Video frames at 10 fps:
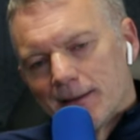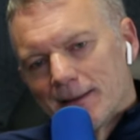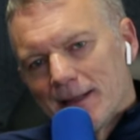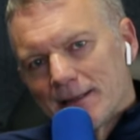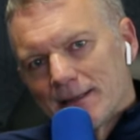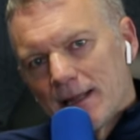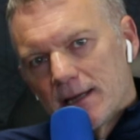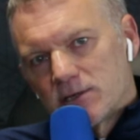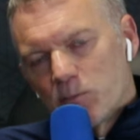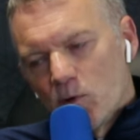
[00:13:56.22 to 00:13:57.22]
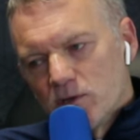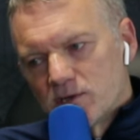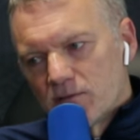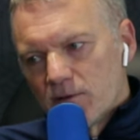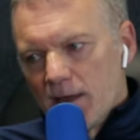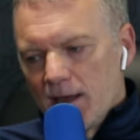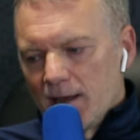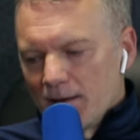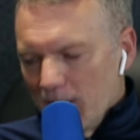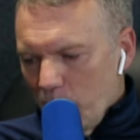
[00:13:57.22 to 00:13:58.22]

that that is a point of uh, a